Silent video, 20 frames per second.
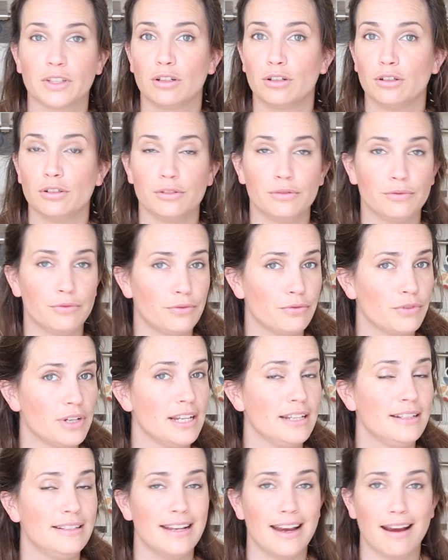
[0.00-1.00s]

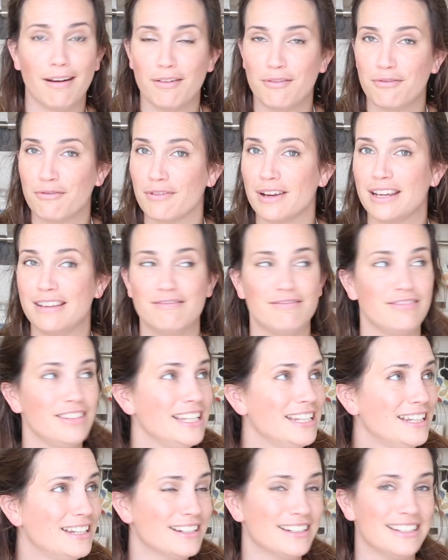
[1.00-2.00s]
Gluten-free, dairy-free,
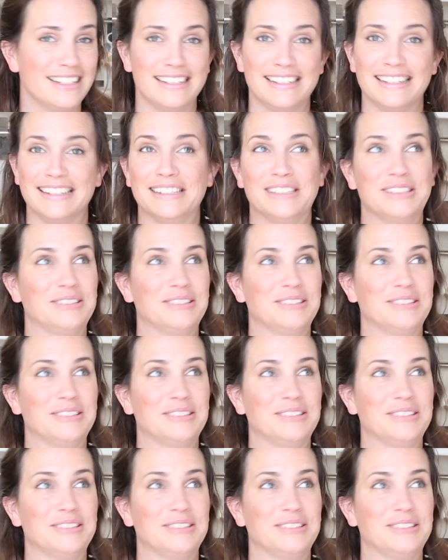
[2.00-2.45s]
vegan,